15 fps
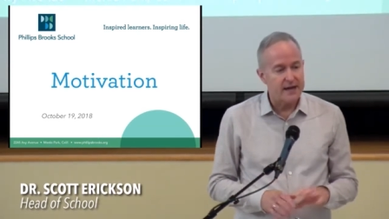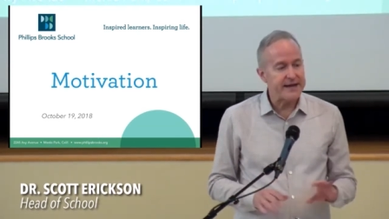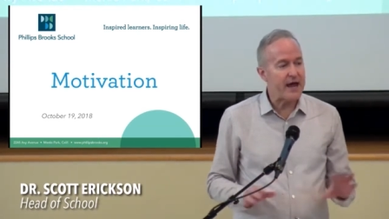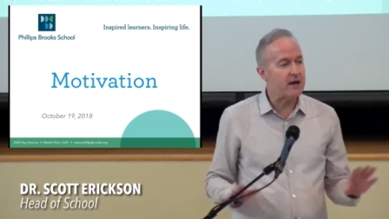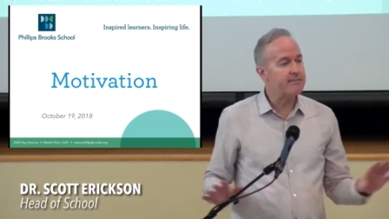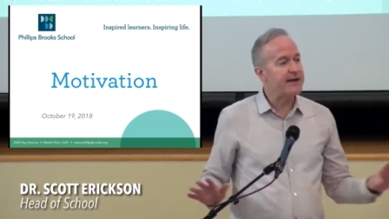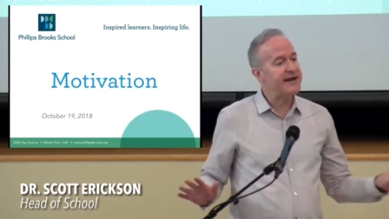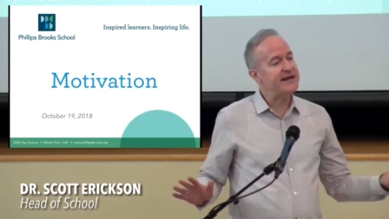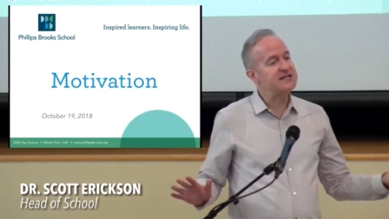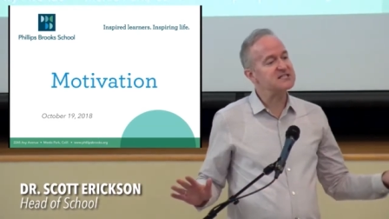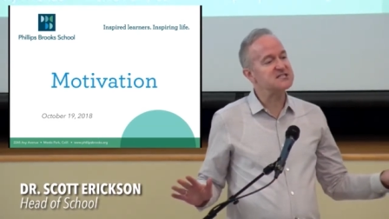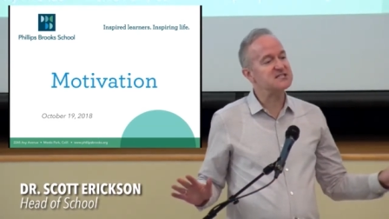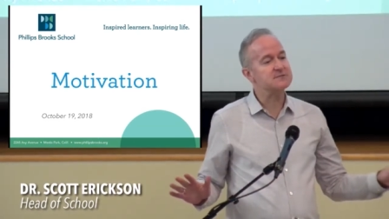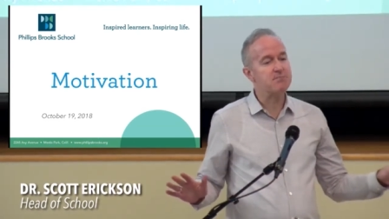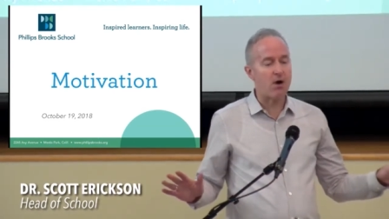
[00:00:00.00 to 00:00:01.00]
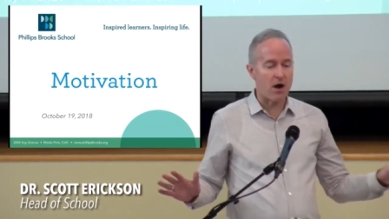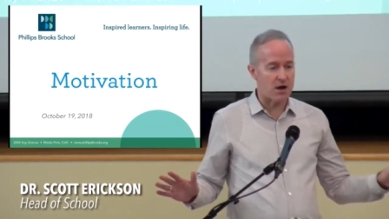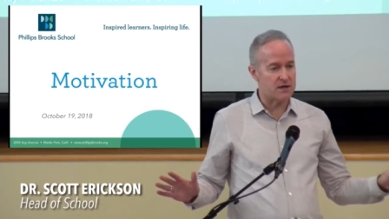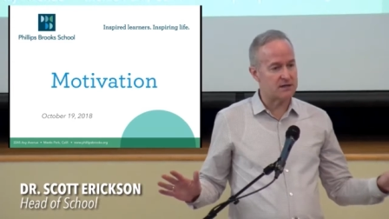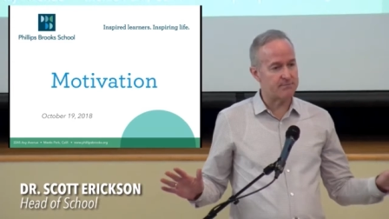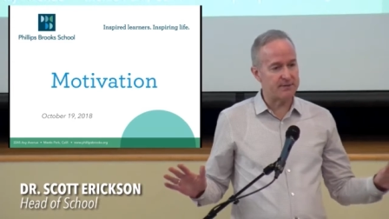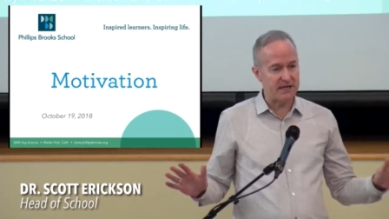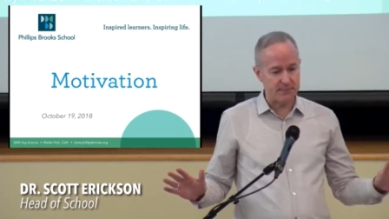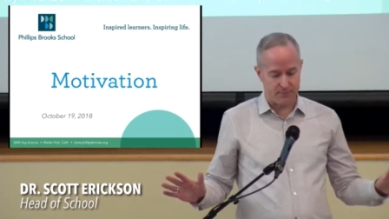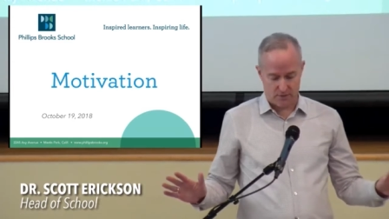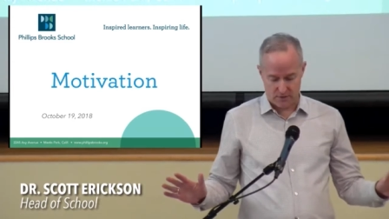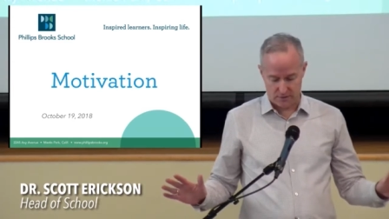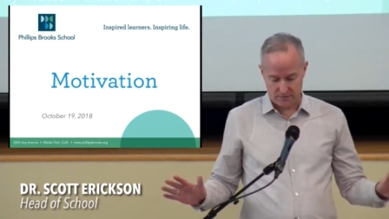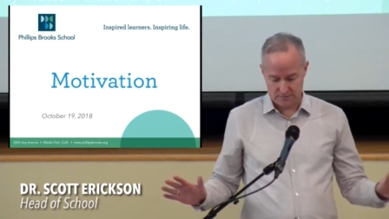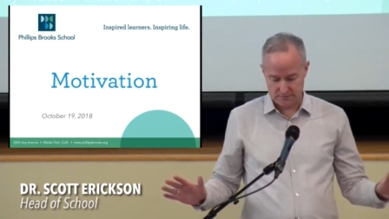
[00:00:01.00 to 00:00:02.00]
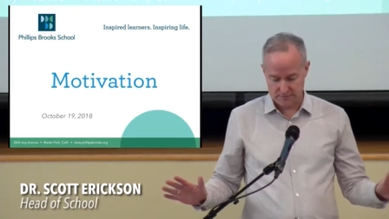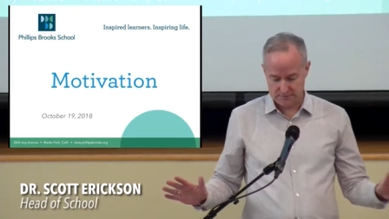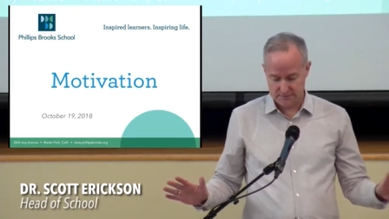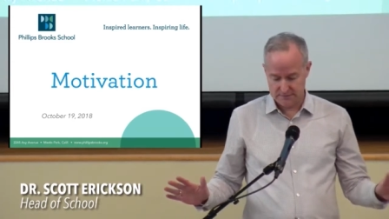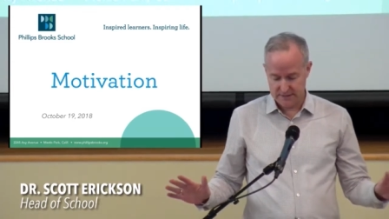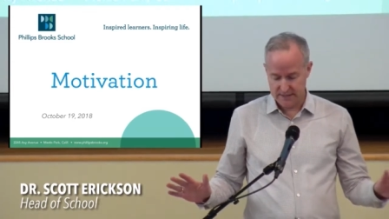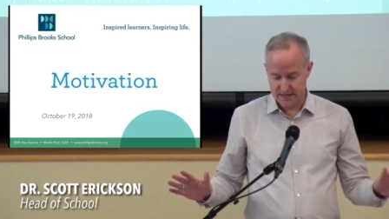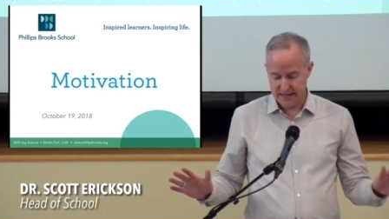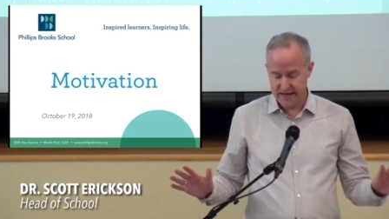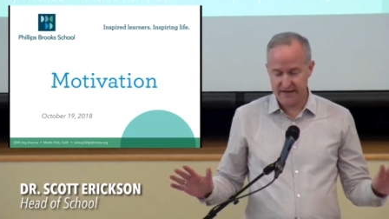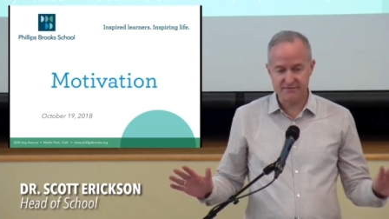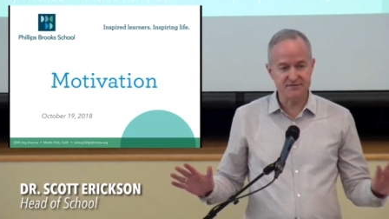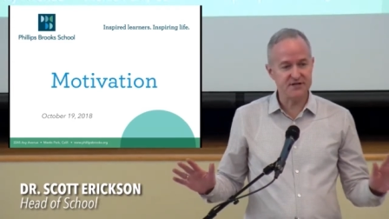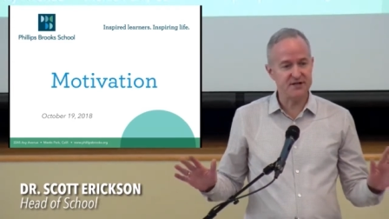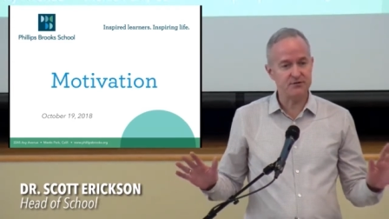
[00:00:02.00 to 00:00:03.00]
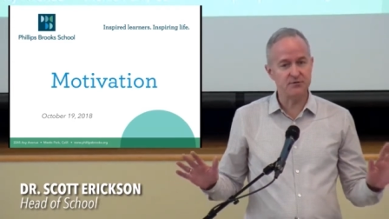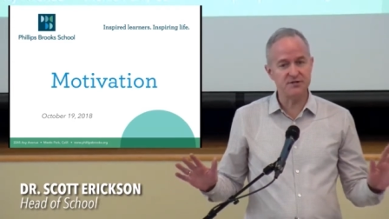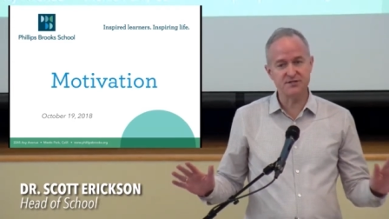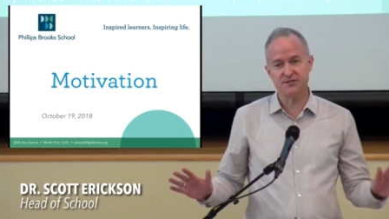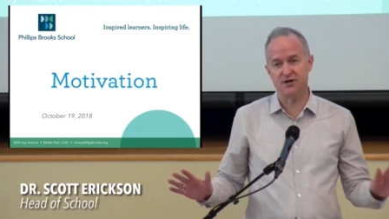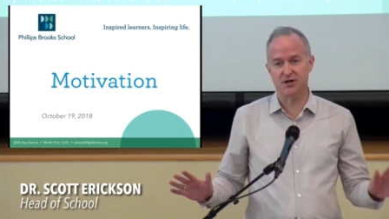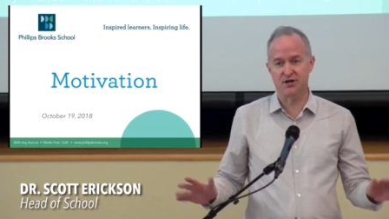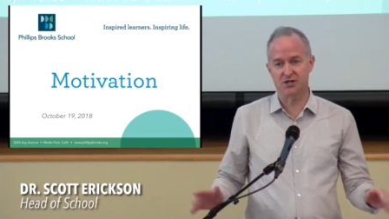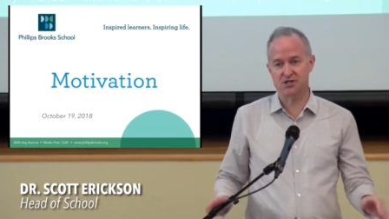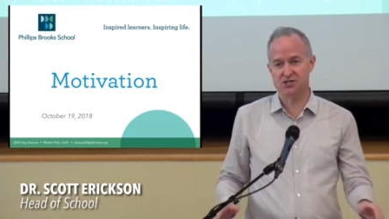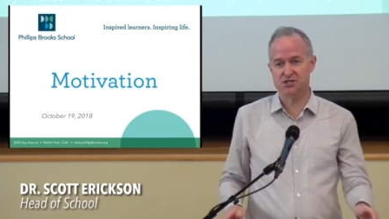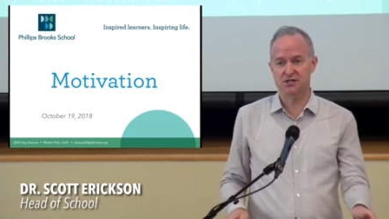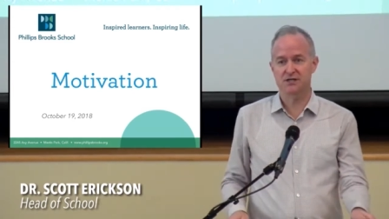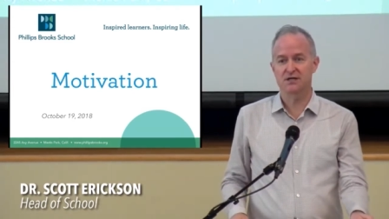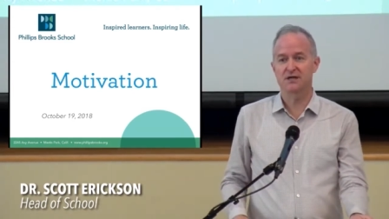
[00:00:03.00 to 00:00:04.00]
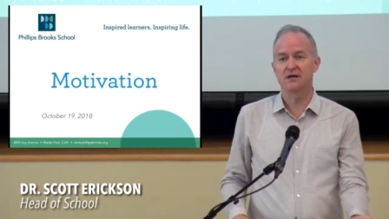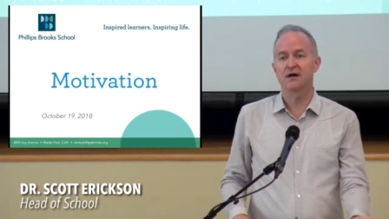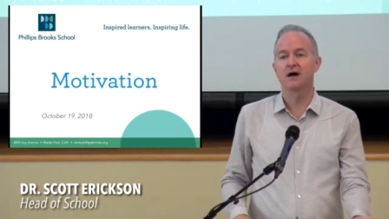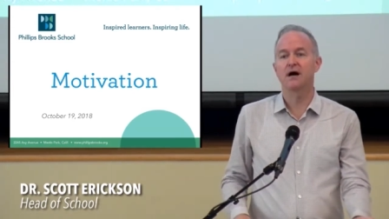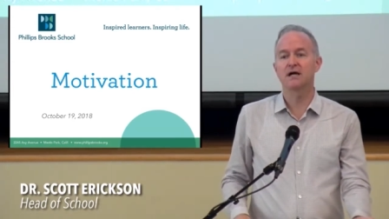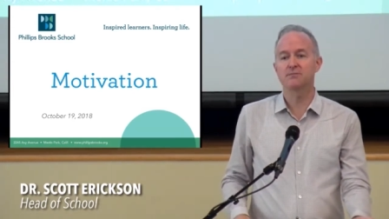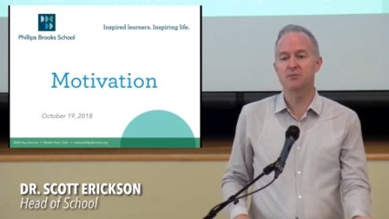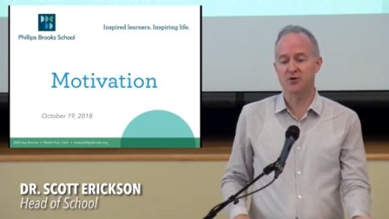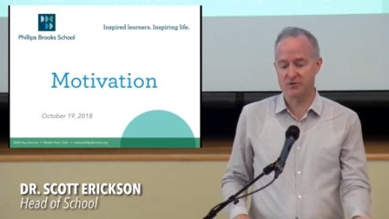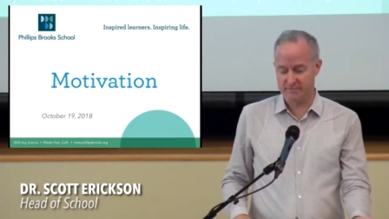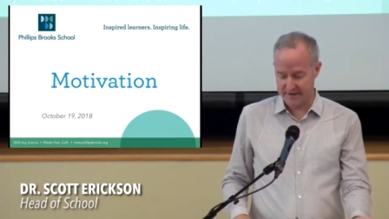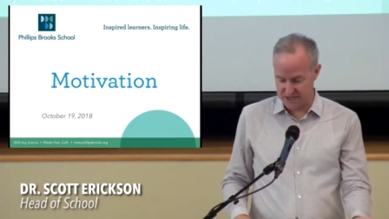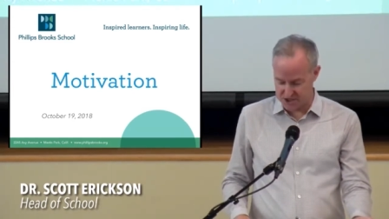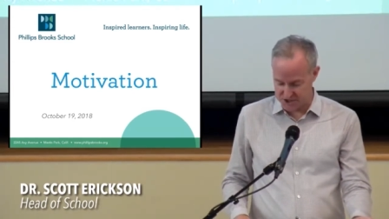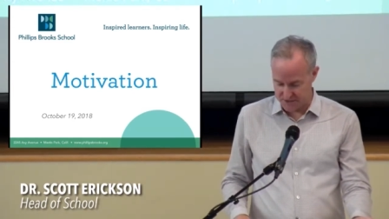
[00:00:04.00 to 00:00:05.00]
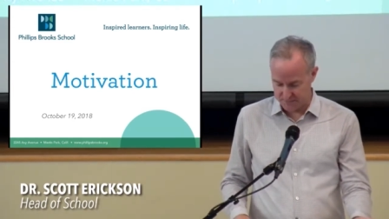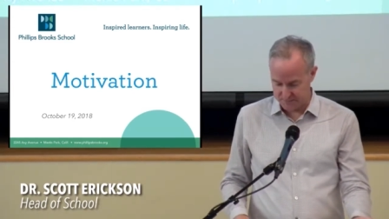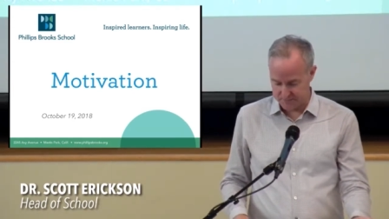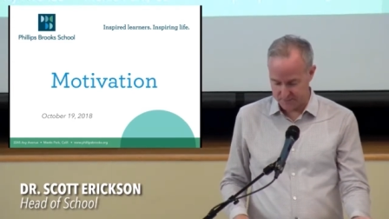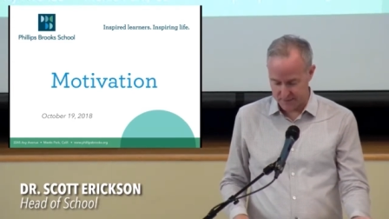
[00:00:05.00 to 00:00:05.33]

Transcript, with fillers: Now, many smart people have done research on motivation.